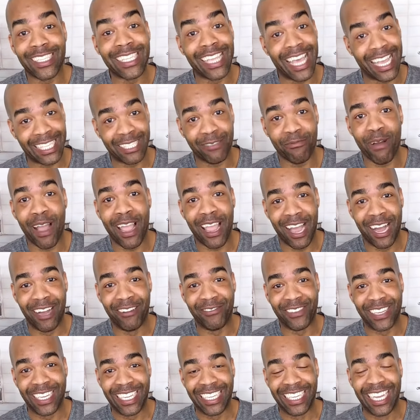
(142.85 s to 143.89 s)
That's my
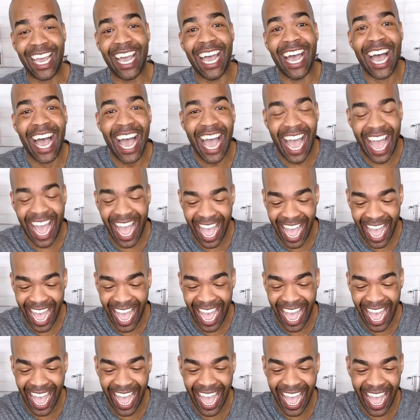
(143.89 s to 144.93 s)
oven.
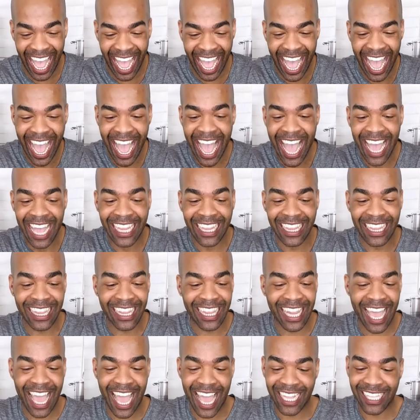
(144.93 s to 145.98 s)

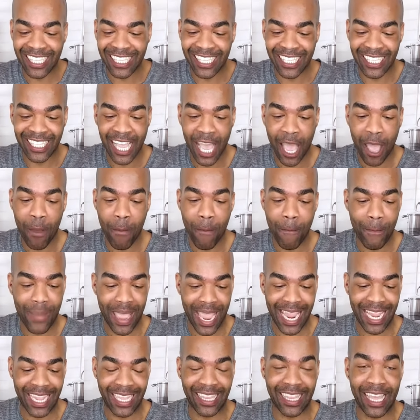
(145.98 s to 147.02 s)
Let's
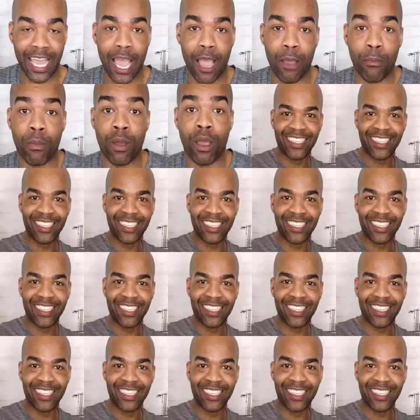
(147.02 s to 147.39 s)
bake them.